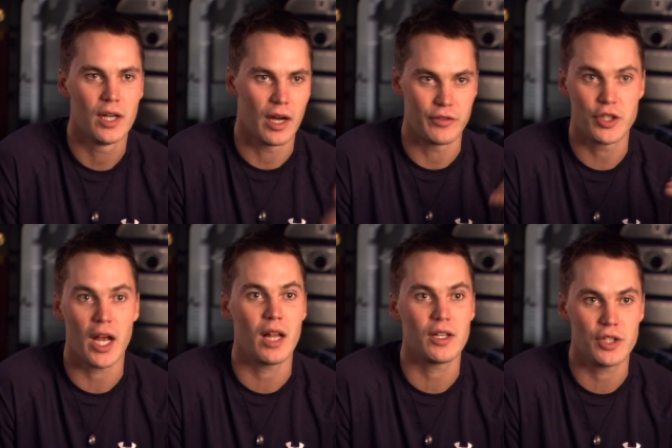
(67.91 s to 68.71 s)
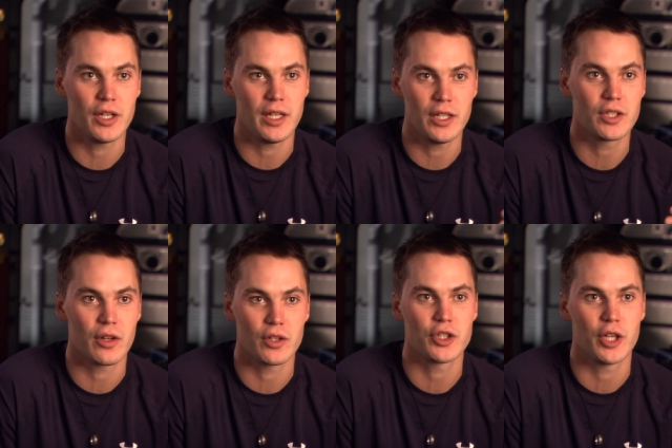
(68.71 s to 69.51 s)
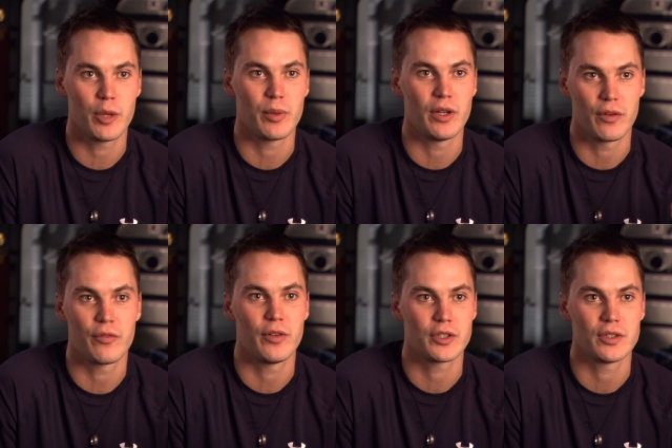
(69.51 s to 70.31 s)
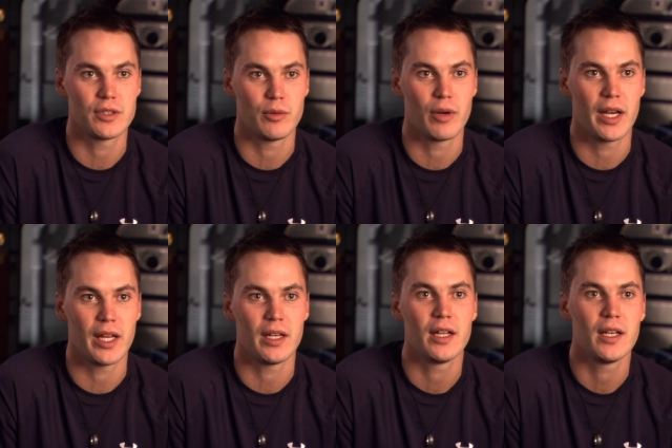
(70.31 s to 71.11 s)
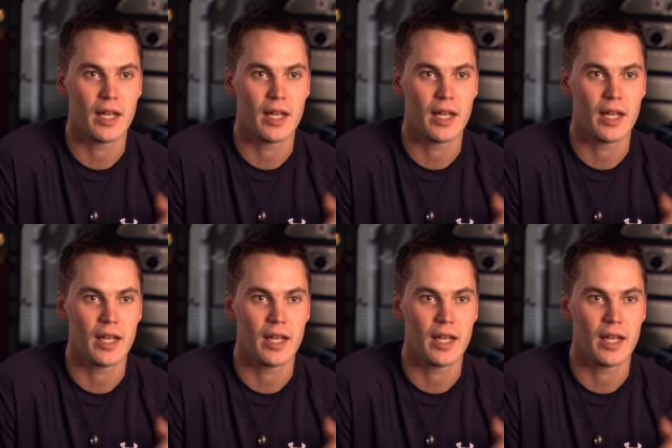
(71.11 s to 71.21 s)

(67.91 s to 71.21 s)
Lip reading: of challenging each other's ship and their efficiency rating